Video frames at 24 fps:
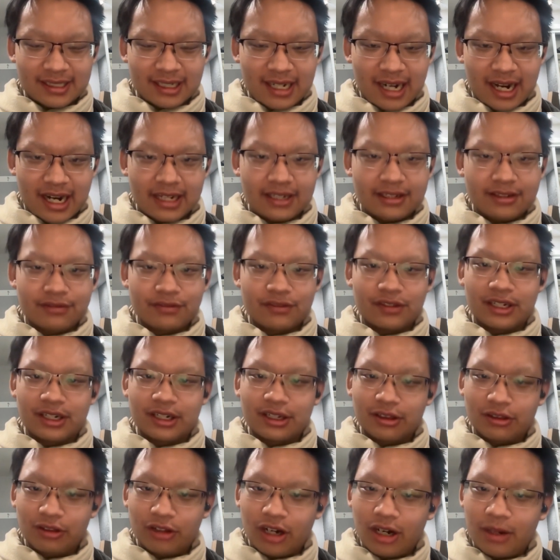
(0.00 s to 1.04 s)
kind of like
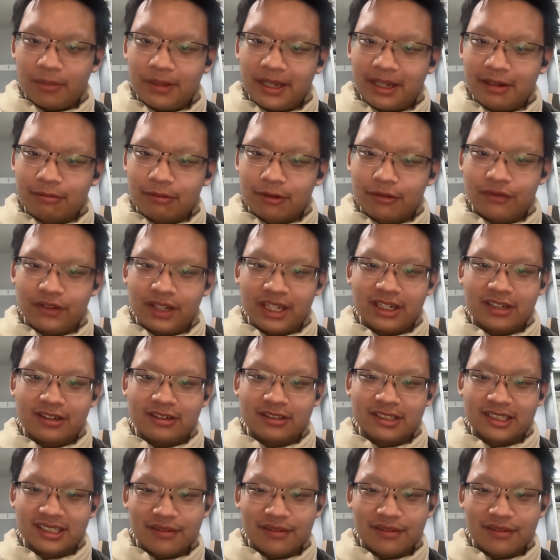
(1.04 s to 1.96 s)
law being revealed.